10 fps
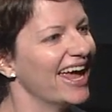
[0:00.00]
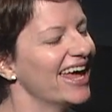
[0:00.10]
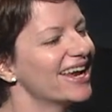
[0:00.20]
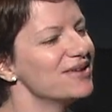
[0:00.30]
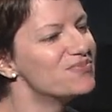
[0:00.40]

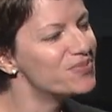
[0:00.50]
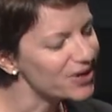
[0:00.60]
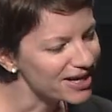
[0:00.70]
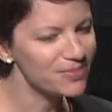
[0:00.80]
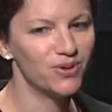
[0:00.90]
And I
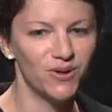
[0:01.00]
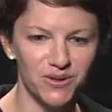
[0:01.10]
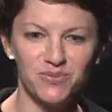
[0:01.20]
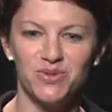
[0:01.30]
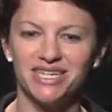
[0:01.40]
bring up
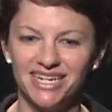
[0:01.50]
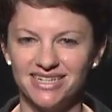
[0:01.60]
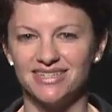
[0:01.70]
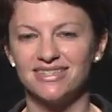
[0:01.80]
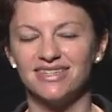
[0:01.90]
Poland
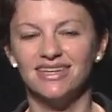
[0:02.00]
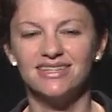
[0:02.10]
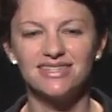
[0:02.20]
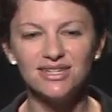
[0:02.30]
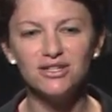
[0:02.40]
because
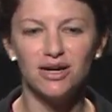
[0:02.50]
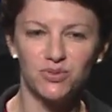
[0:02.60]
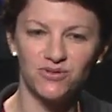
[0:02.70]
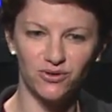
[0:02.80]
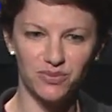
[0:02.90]
it's still not
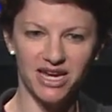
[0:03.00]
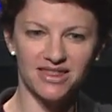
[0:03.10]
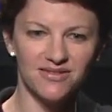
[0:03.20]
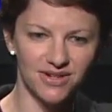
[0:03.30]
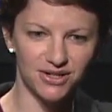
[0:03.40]
performing at
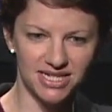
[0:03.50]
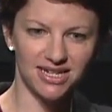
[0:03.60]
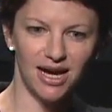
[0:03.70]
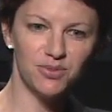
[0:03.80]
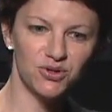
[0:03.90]
the very
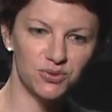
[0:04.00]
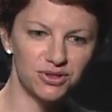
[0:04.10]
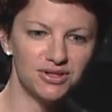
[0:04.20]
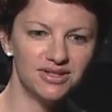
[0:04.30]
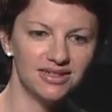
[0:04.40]
top of the
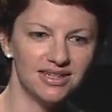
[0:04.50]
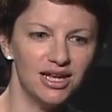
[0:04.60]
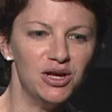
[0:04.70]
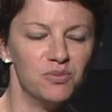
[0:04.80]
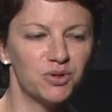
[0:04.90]
world,
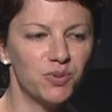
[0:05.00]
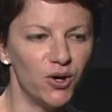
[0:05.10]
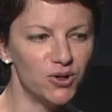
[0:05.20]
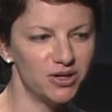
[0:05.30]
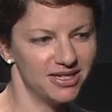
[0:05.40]
but
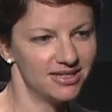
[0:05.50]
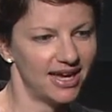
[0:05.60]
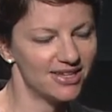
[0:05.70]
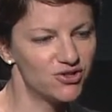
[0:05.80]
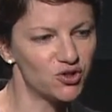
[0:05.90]
Poland
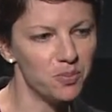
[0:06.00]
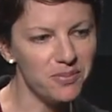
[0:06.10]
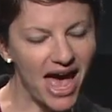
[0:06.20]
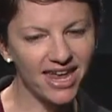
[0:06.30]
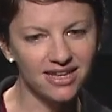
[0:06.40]
has
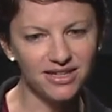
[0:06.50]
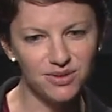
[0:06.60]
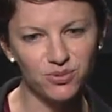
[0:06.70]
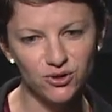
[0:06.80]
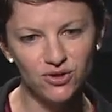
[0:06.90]
dramatically
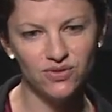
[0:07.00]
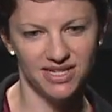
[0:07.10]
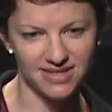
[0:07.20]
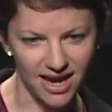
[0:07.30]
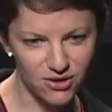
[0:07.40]
improved
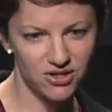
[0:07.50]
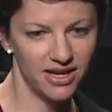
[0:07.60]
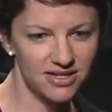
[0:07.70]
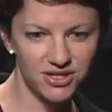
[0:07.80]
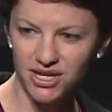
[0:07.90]
its
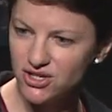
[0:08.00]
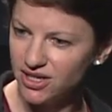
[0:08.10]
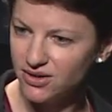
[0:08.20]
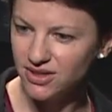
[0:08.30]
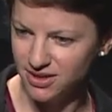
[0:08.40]
education
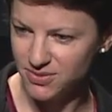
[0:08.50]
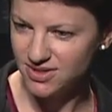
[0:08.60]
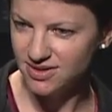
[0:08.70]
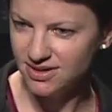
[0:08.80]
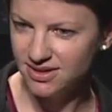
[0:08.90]

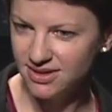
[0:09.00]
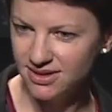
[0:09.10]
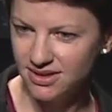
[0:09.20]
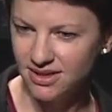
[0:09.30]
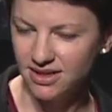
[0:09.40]
outcomes
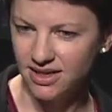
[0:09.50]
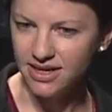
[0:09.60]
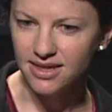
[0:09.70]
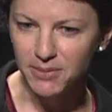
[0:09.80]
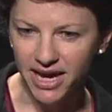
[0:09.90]

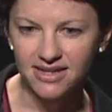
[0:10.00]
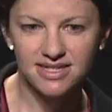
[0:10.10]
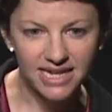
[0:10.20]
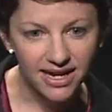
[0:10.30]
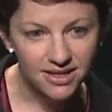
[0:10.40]
in the
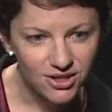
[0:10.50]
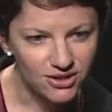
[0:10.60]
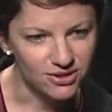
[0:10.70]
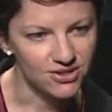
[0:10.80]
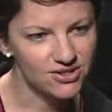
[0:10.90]
past 10
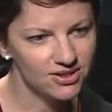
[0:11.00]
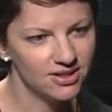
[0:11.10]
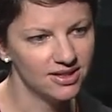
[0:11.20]
years.